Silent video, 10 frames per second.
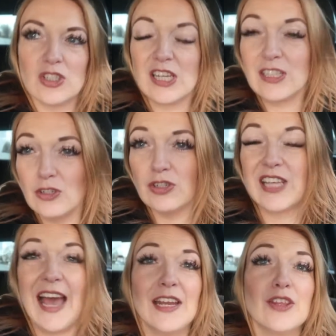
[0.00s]
She isn't
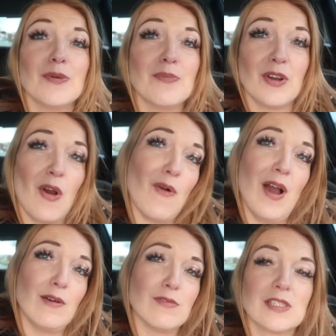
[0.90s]
used to anything but our
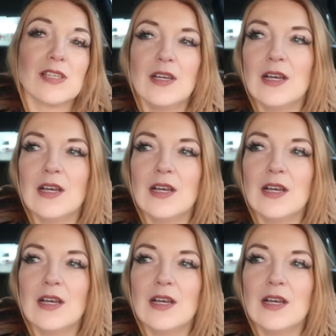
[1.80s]
house.